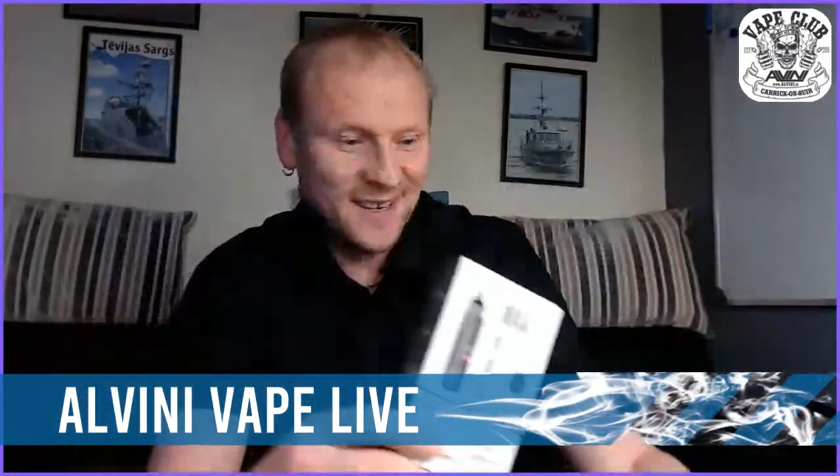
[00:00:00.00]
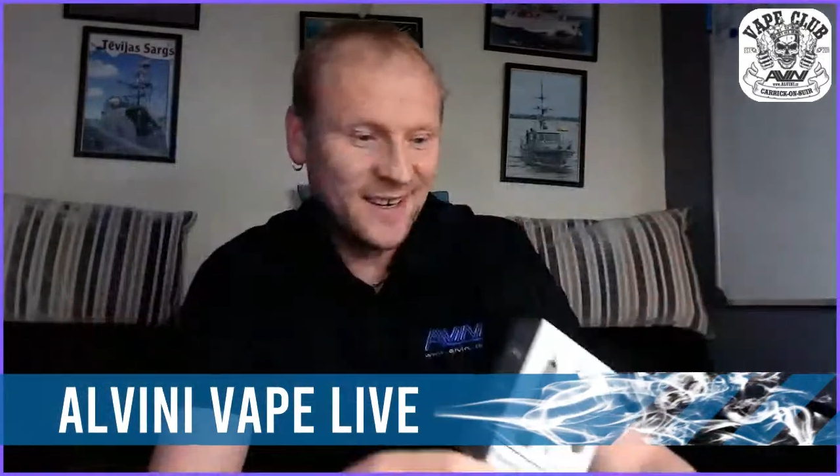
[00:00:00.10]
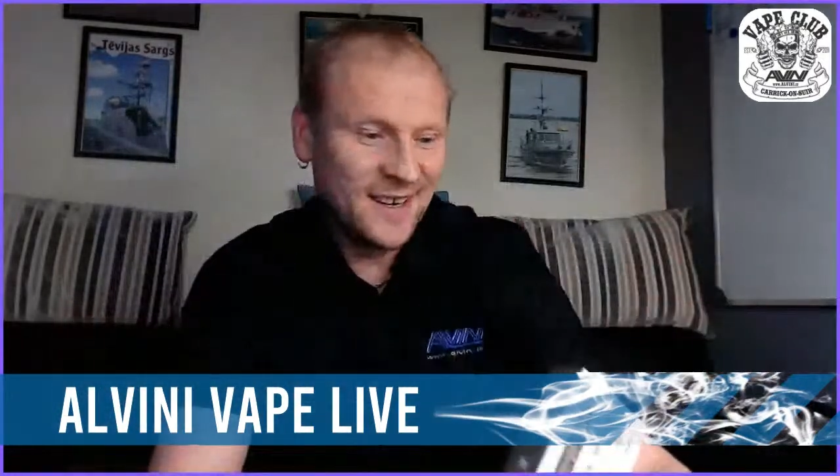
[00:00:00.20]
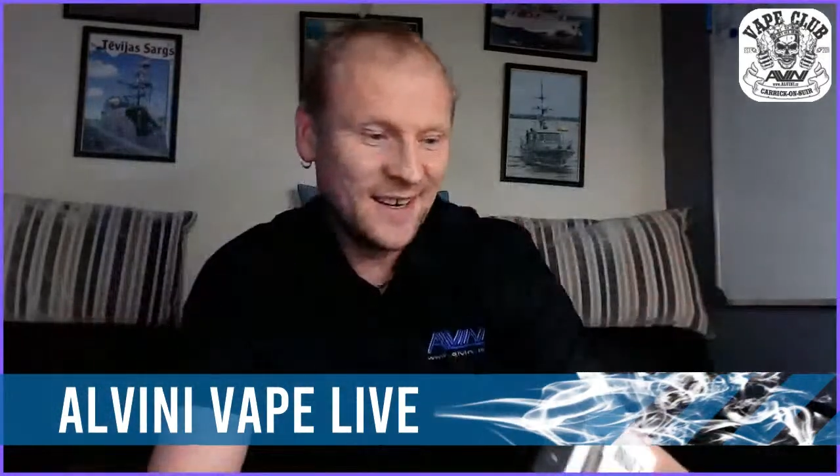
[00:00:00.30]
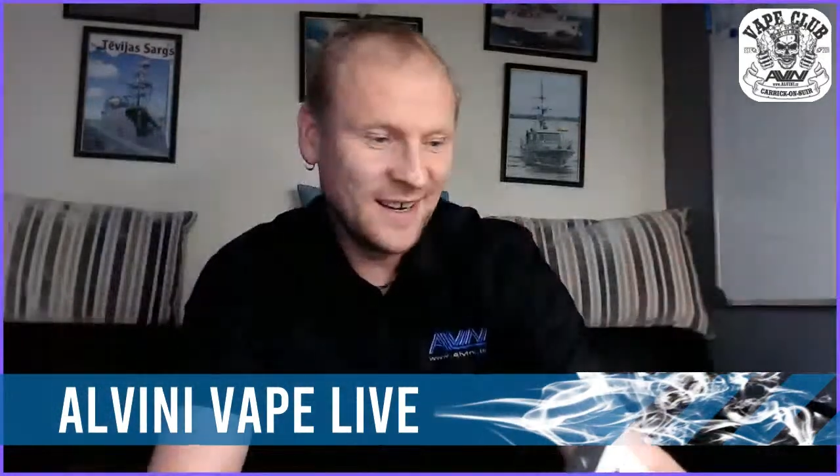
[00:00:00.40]

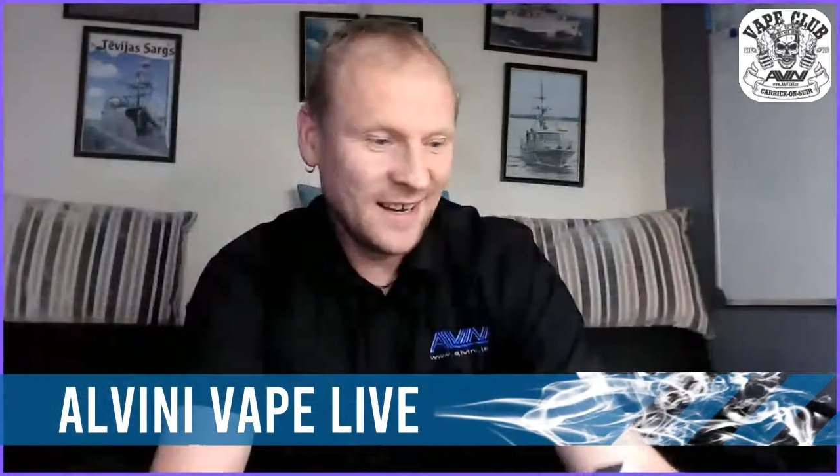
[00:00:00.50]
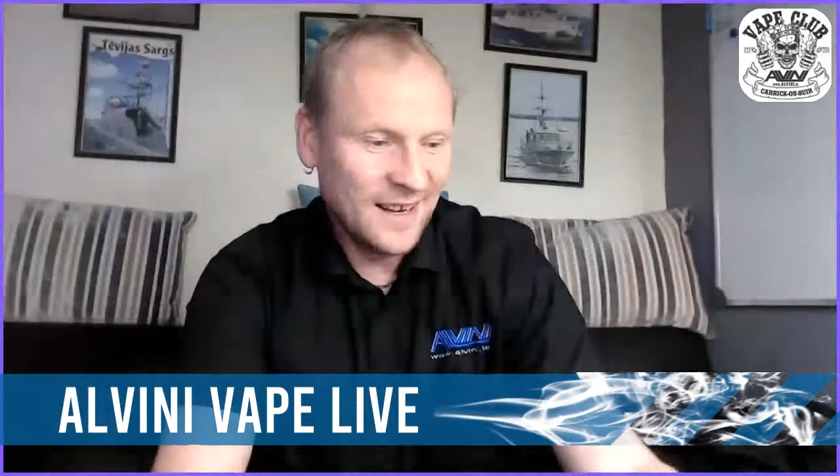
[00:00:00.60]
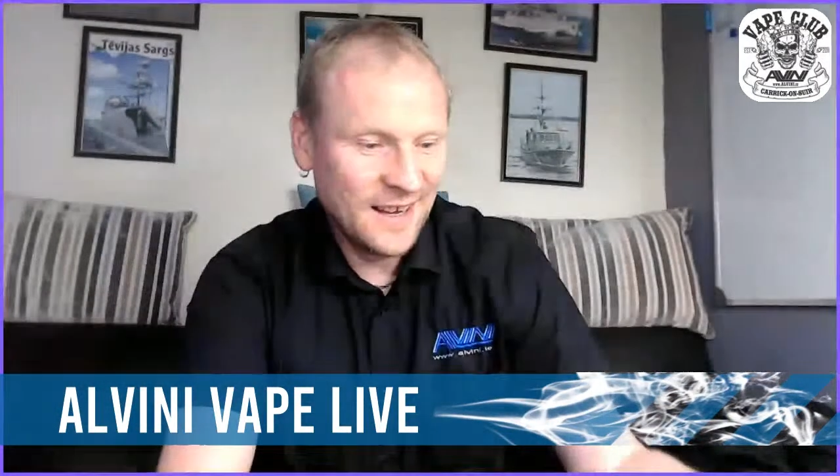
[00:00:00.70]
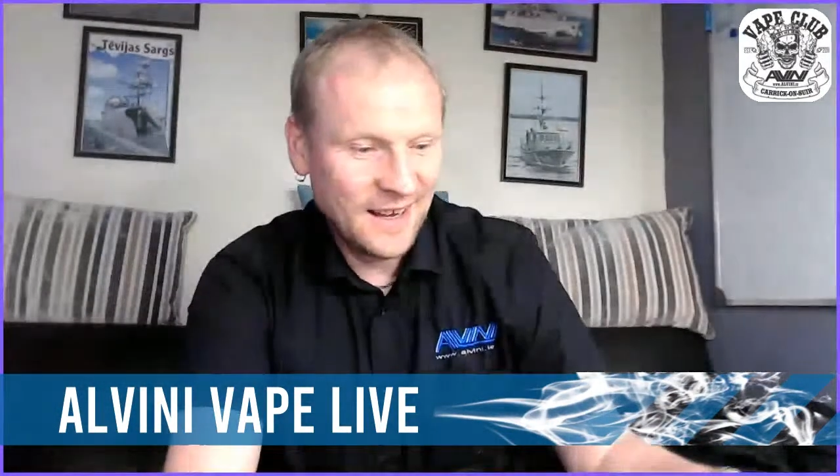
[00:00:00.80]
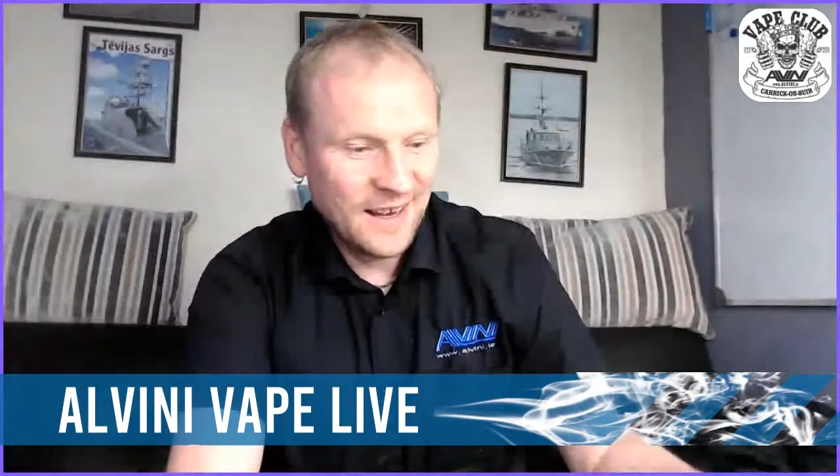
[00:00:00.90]

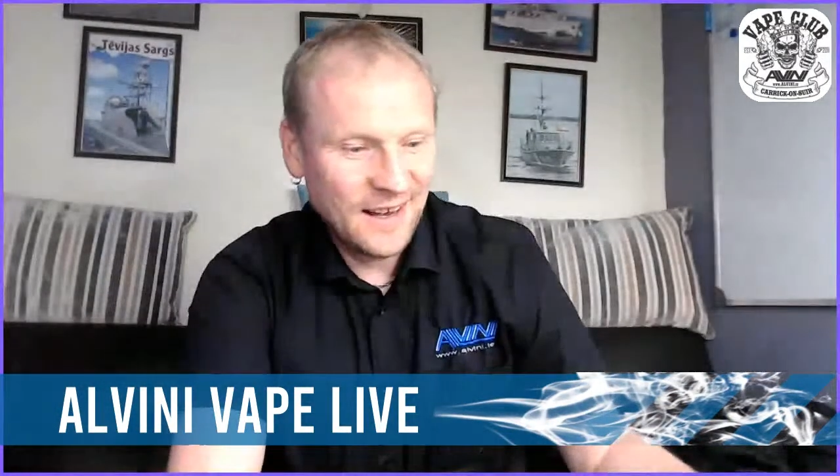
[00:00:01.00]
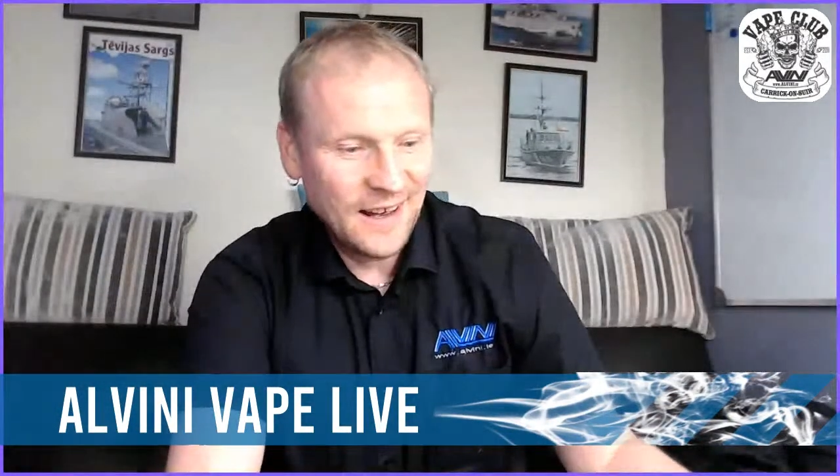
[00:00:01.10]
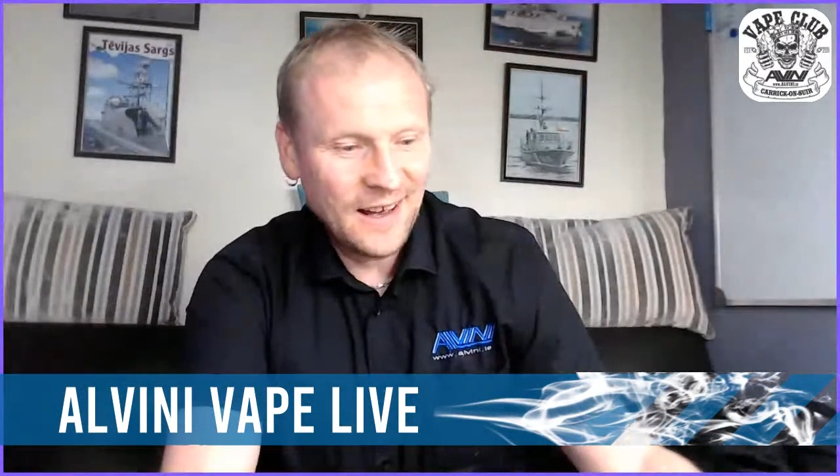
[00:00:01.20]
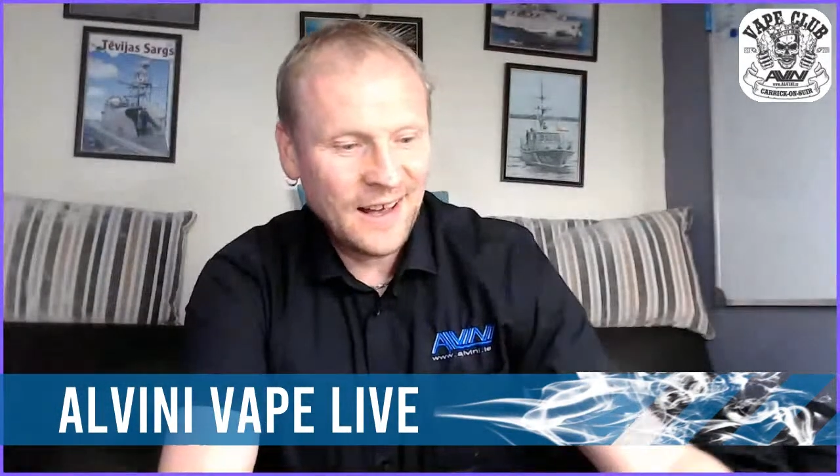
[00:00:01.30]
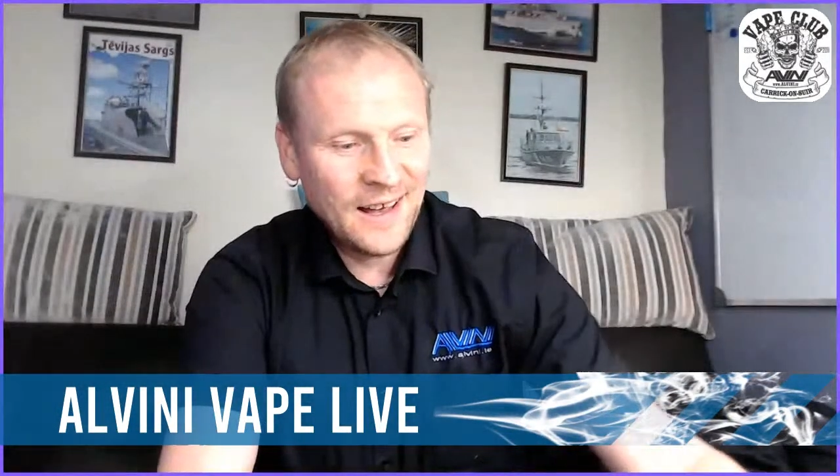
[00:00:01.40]

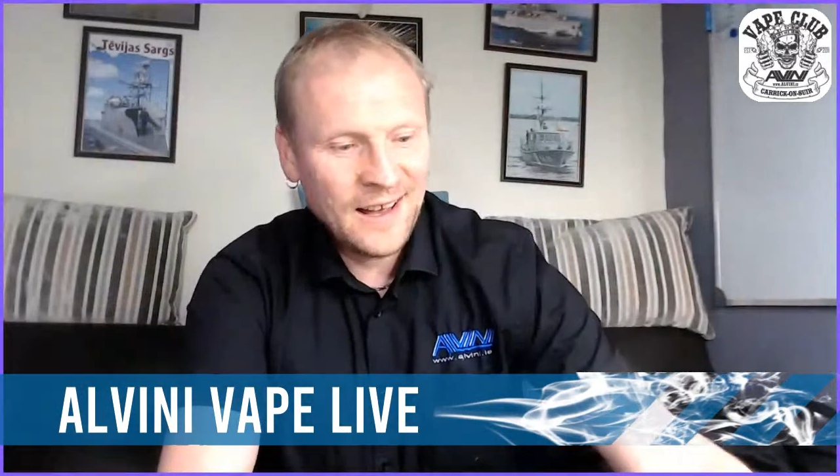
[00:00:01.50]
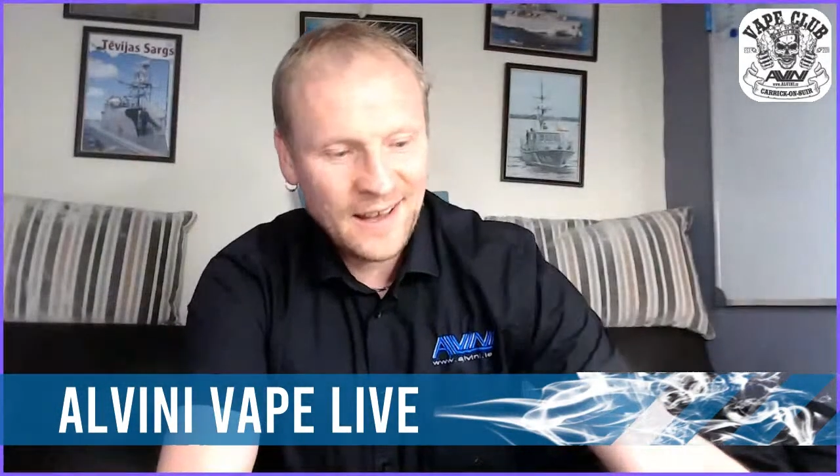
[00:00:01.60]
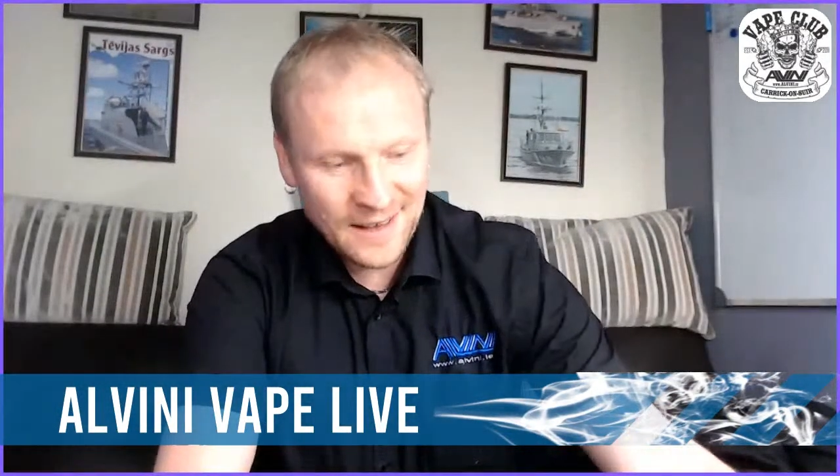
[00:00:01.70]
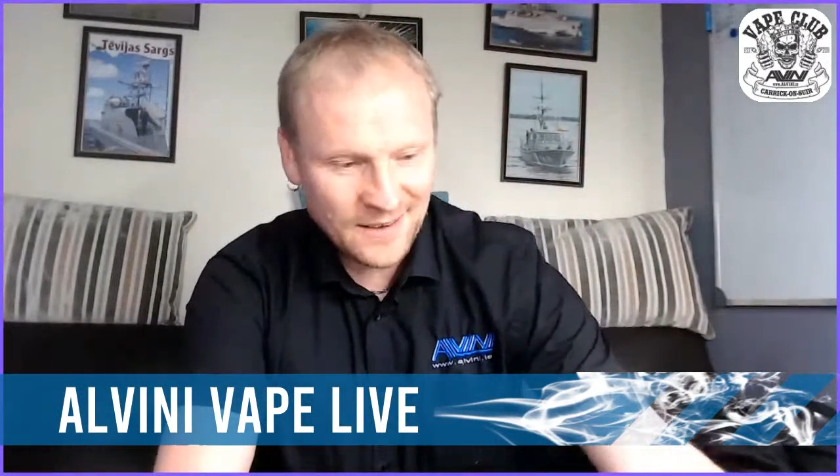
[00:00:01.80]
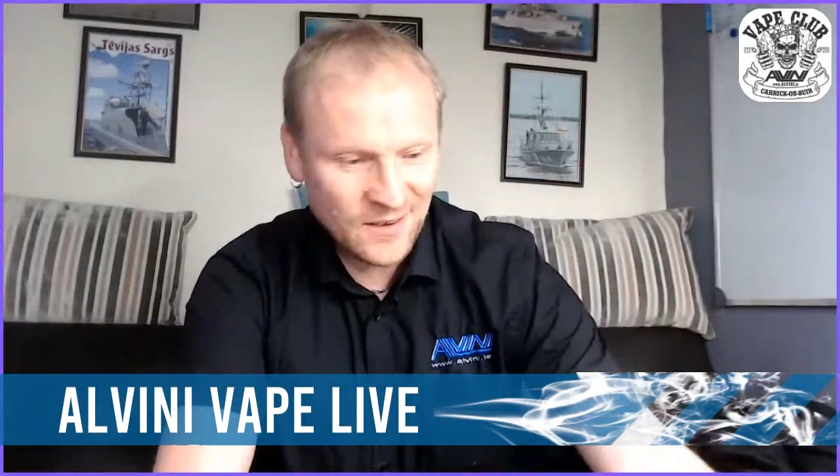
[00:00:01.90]

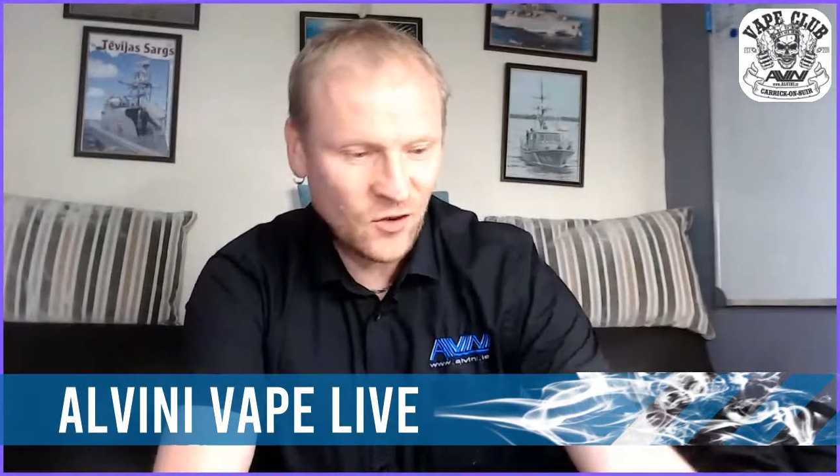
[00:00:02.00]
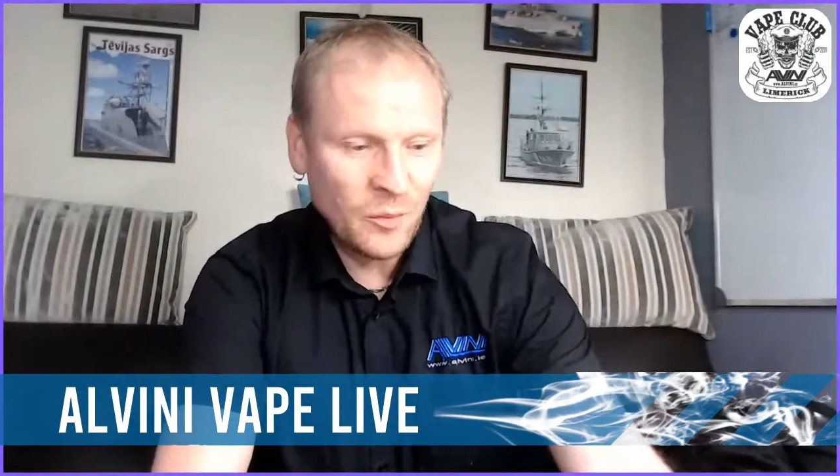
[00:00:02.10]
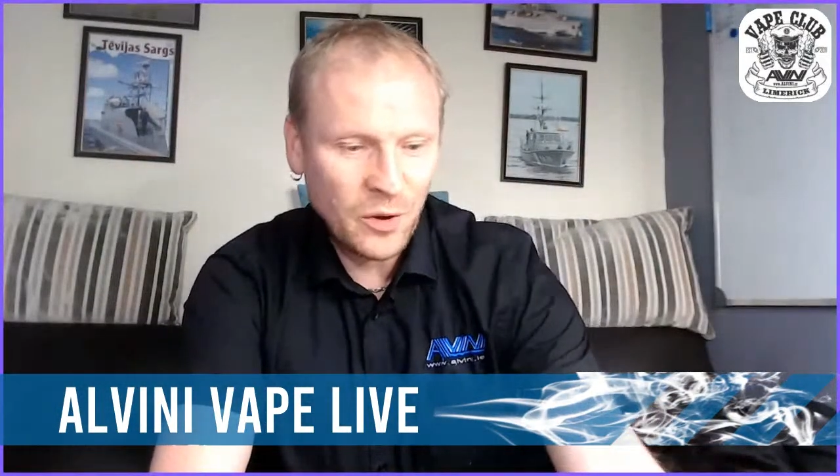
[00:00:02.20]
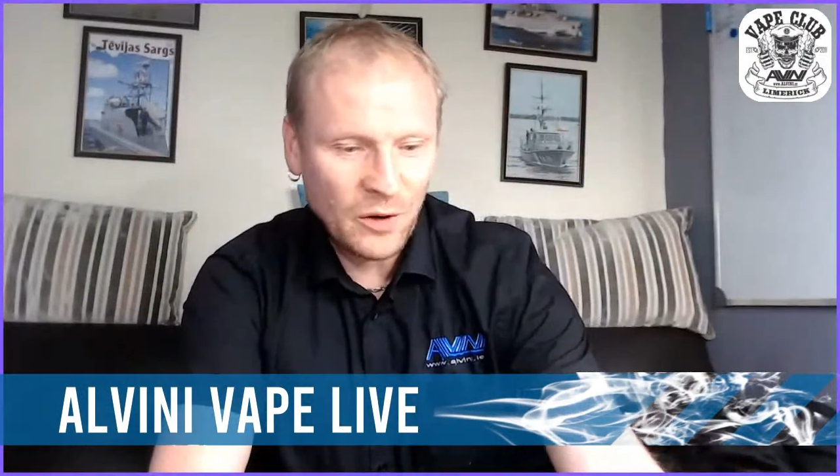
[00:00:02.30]
and a couple